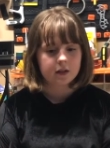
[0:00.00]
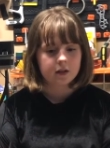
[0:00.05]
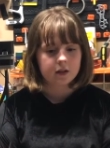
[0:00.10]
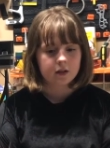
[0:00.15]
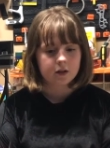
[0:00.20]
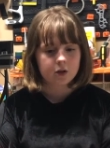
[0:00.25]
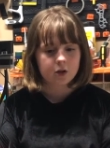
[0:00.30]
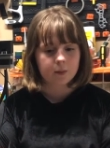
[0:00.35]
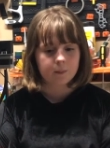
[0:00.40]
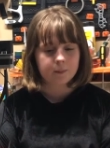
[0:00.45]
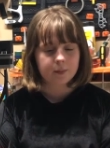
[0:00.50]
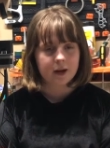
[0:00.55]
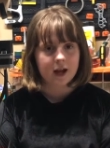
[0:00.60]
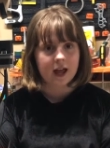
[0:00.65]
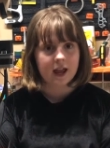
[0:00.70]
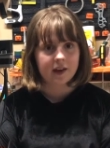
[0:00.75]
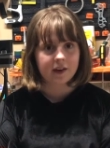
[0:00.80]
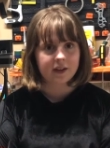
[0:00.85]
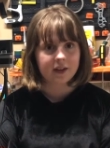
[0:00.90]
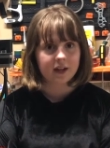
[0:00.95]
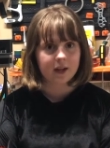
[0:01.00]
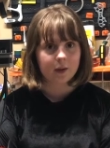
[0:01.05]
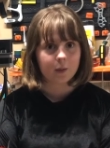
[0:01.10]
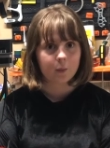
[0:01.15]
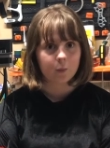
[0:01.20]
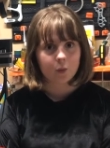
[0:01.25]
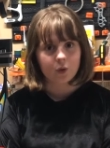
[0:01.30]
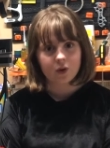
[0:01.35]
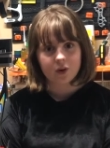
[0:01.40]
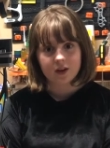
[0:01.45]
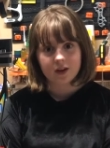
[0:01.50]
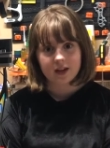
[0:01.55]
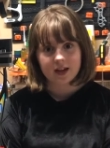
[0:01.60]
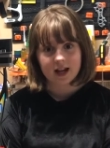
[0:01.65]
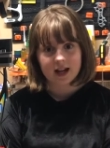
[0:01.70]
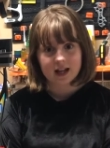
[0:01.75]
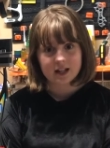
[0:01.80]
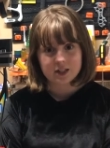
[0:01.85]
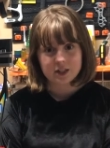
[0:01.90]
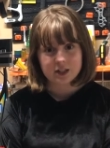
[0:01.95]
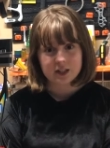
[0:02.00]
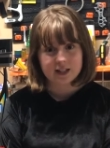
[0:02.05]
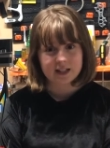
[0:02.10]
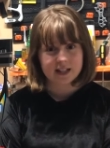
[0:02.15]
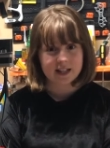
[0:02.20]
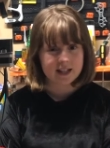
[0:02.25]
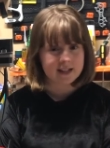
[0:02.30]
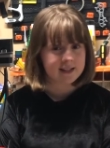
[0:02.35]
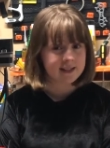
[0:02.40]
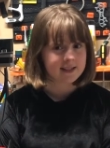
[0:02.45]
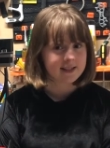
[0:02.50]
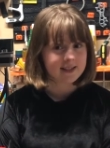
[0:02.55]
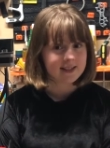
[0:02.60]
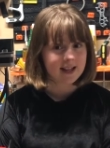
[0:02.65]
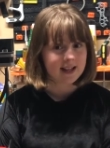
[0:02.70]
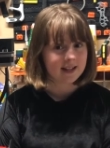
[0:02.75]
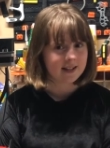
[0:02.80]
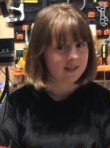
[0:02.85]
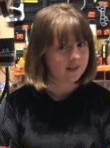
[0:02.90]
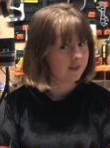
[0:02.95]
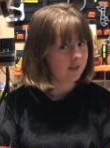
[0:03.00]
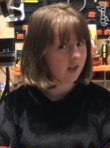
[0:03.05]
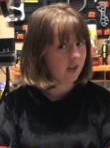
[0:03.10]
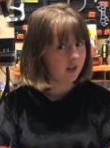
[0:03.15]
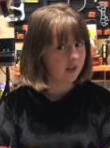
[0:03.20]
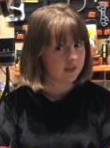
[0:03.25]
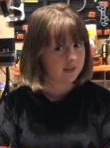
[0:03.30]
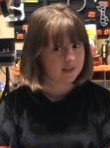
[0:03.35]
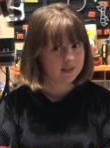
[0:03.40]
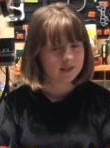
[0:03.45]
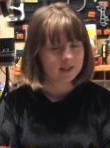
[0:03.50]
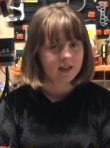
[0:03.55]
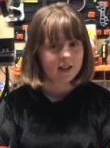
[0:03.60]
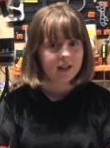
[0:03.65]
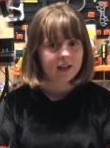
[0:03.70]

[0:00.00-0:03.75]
comprehending what it actually is and does,